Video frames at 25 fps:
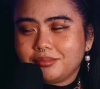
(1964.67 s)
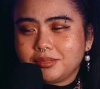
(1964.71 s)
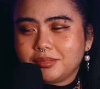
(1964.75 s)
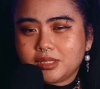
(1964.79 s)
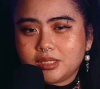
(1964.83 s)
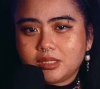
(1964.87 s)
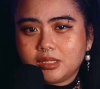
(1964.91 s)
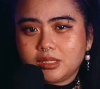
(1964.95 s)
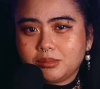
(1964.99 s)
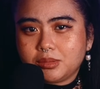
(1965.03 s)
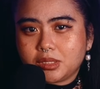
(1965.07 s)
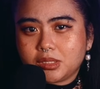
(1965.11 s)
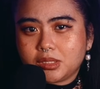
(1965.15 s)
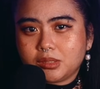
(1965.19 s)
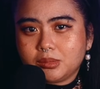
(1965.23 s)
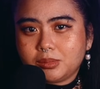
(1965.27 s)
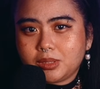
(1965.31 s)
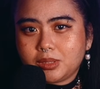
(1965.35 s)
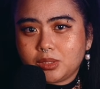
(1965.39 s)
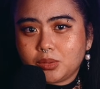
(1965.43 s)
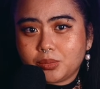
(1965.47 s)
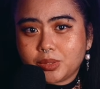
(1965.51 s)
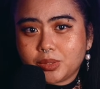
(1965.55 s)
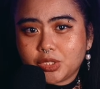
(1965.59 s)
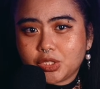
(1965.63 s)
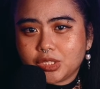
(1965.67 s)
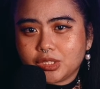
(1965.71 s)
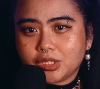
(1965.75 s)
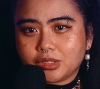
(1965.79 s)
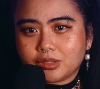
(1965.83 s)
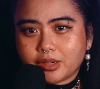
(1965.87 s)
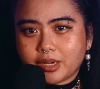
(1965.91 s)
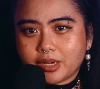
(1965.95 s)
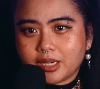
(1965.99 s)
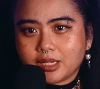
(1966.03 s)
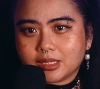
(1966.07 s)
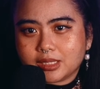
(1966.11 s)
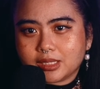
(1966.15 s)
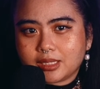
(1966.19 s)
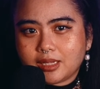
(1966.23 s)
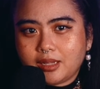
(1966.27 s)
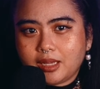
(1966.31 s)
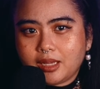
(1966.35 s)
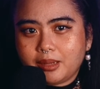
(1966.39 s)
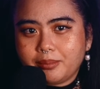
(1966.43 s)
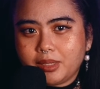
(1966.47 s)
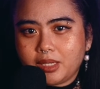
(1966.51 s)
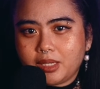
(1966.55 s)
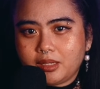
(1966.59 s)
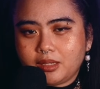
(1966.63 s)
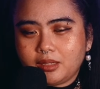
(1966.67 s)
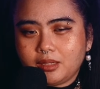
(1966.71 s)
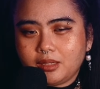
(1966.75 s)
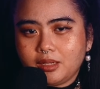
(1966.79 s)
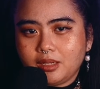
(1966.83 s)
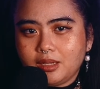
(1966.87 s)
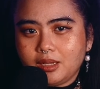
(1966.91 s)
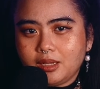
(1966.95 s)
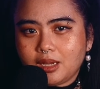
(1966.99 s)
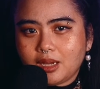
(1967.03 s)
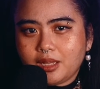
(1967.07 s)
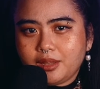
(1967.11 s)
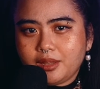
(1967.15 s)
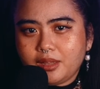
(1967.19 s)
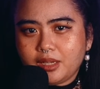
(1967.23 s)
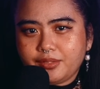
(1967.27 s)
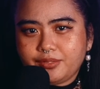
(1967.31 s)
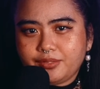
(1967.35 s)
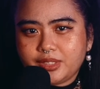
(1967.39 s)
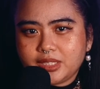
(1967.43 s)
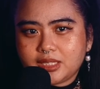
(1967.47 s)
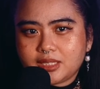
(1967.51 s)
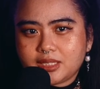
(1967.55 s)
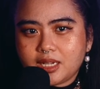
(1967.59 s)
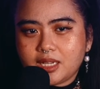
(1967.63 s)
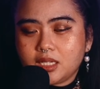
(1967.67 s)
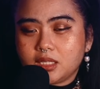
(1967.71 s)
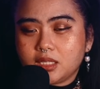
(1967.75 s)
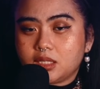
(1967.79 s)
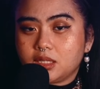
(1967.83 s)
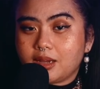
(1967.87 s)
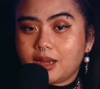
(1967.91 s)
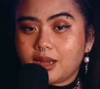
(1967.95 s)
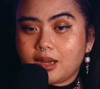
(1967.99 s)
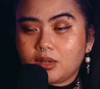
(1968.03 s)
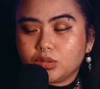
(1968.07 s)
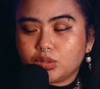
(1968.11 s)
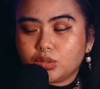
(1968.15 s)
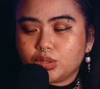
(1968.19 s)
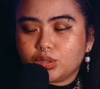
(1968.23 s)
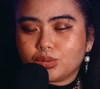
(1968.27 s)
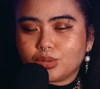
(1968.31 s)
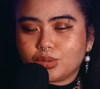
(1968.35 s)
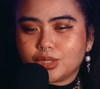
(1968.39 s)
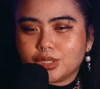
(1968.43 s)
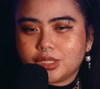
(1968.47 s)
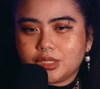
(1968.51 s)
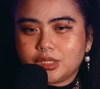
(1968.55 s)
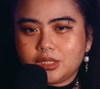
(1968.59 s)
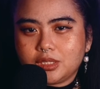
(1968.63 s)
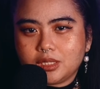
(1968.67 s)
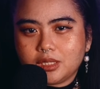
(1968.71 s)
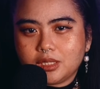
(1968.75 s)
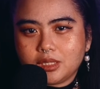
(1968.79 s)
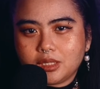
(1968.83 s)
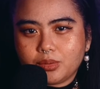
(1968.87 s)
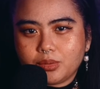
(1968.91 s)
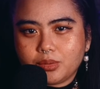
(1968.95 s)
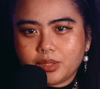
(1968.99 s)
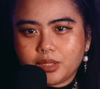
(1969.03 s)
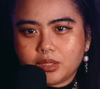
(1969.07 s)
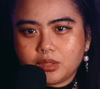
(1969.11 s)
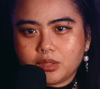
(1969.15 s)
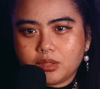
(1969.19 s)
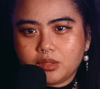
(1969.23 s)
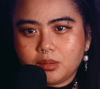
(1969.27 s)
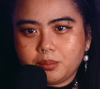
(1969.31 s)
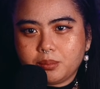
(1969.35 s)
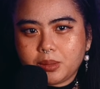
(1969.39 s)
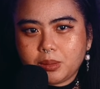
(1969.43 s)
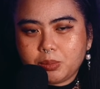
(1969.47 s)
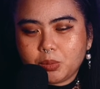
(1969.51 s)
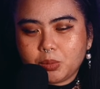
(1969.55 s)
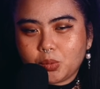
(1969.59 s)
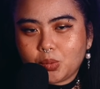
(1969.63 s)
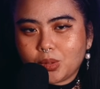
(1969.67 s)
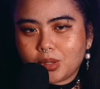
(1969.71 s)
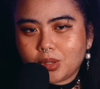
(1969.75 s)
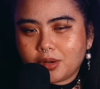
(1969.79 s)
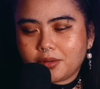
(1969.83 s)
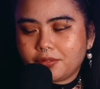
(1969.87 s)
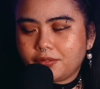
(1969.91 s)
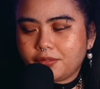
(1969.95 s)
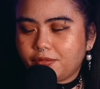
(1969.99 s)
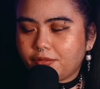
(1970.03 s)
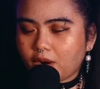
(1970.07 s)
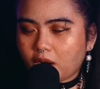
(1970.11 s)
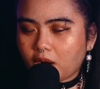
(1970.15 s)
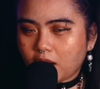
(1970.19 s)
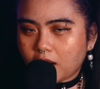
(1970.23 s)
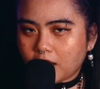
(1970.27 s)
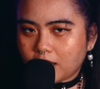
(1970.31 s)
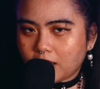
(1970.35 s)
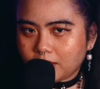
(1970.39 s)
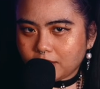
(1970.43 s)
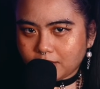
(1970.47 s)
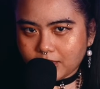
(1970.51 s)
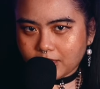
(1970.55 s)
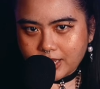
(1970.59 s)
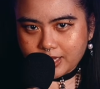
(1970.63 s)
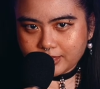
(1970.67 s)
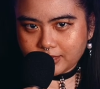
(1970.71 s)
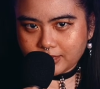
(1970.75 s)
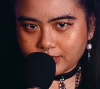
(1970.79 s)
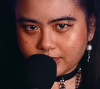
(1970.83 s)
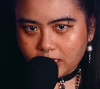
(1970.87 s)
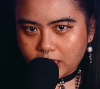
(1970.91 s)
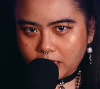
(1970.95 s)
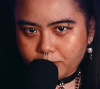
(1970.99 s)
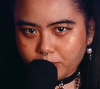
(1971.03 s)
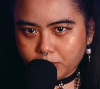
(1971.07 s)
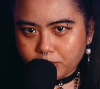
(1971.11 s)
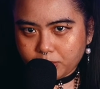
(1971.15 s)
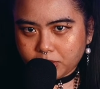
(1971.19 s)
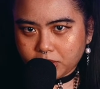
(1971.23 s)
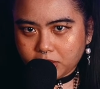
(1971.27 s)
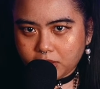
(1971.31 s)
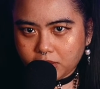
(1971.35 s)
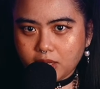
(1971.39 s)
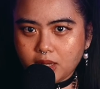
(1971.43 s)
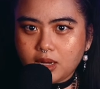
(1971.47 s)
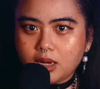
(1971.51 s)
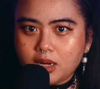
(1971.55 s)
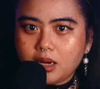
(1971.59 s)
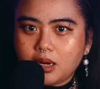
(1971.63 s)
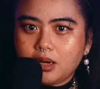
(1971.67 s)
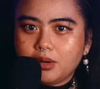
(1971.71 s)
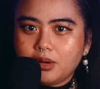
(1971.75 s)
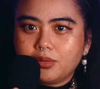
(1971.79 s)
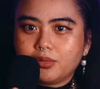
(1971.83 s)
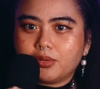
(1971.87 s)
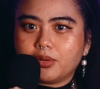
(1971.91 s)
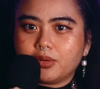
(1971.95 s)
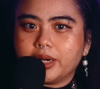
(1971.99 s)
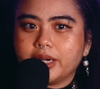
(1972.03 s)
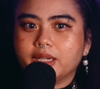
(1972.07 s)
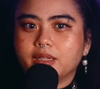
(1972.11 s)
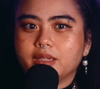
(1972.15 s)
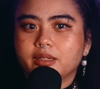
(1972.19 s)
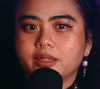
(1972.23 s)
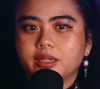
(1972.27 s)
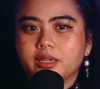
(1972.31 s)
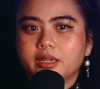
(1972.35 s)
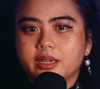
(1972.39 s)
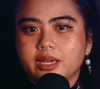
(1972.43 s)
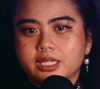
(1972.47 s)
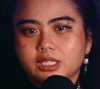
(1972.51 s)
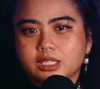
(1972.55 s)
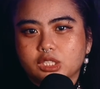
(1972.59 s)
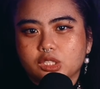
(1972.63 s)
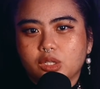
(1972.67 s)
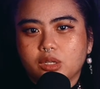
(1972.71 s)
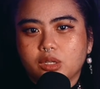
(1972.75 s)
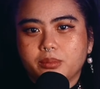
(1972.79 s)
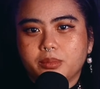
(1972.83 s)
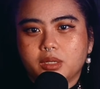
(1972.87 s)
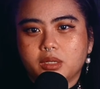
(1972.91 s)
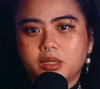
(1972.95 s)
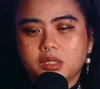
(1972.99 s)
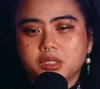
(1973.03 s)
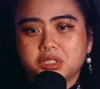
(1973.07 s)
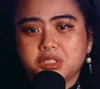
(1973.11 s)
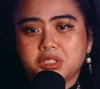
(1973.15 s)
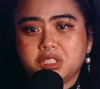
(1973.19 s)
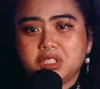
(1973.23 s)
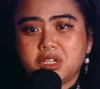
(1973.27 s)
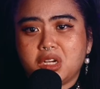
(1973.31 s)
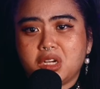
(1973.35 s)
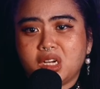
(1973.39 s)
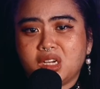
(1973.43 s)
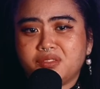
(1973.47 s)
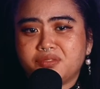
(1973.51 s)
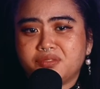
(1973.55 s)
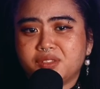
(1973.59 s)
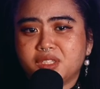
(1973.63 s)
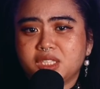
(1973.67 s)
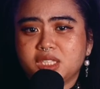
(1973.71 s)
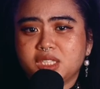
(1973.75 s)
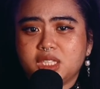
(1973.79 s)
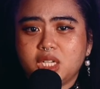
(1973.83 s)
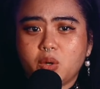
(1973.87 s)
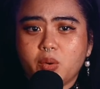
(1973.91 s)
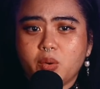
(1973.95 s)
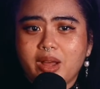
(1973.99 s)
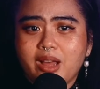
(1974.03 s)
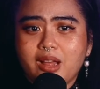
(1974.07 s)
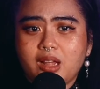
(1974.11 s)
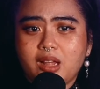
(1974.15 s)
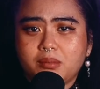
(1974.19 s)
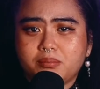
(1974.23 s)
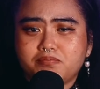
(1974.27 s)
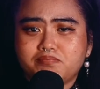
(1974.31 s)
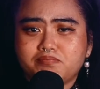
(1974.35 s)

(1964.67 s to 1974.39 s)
seems to be the witch's greatest calamity, and they've decided to outsource dealing with it to the people who are far less capable of wrangling against criminals than offered no help.